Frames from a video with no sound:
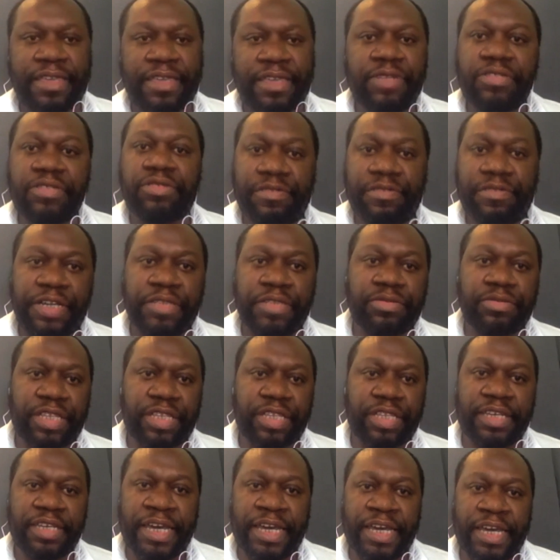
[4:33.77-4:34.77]
First, I
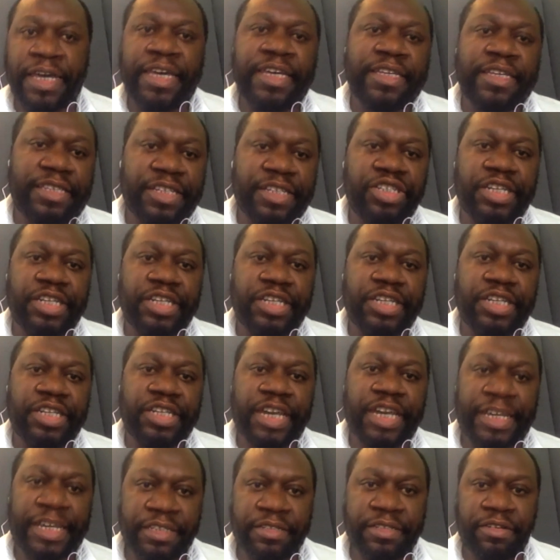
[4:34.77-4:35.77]
think we need to revert to
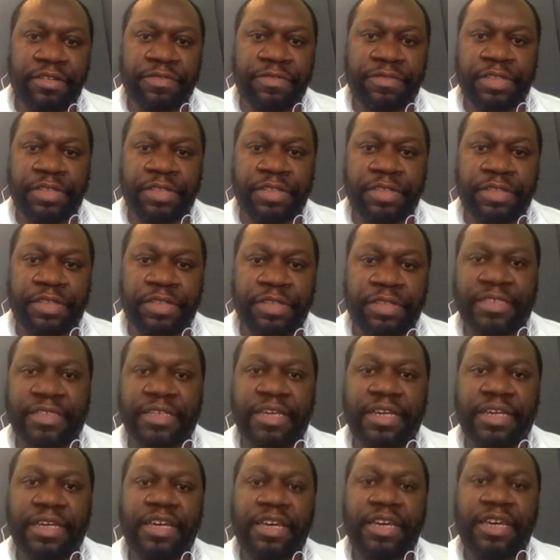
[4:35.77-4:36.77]
that
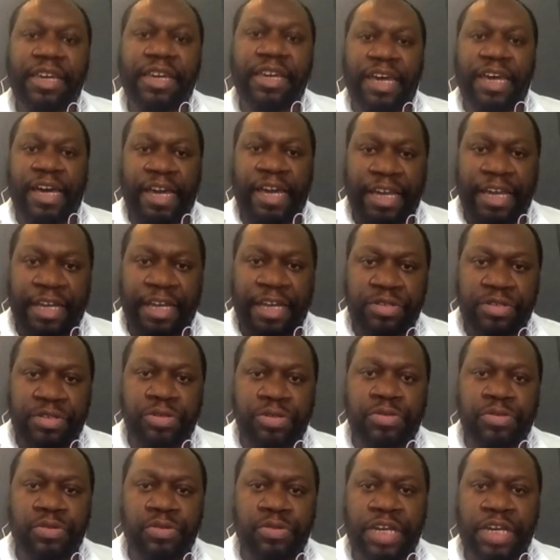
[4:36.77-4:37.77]
Section 18
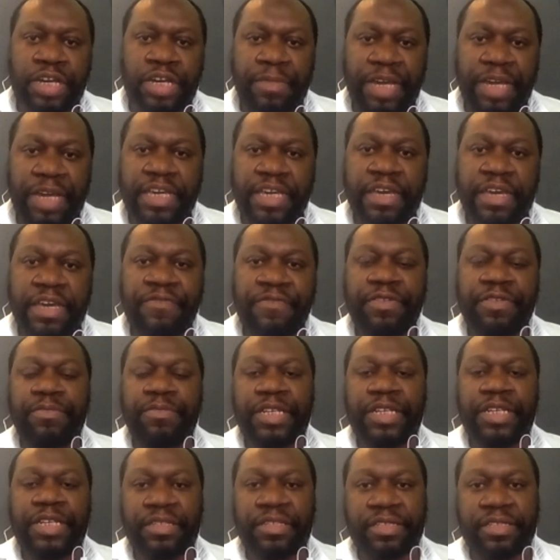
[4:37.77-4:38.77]
of the Small Business
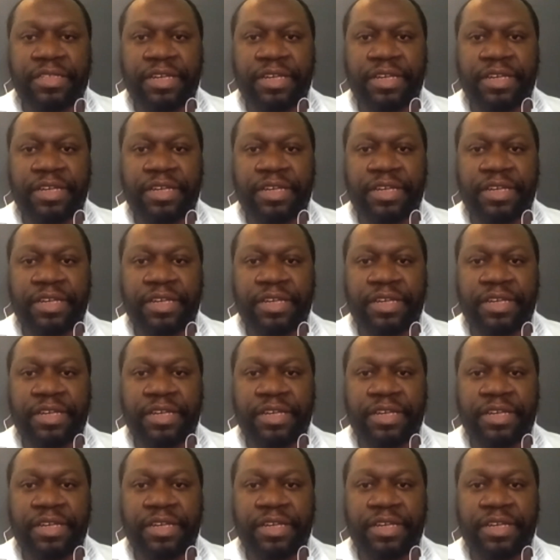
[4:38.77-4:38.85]
Act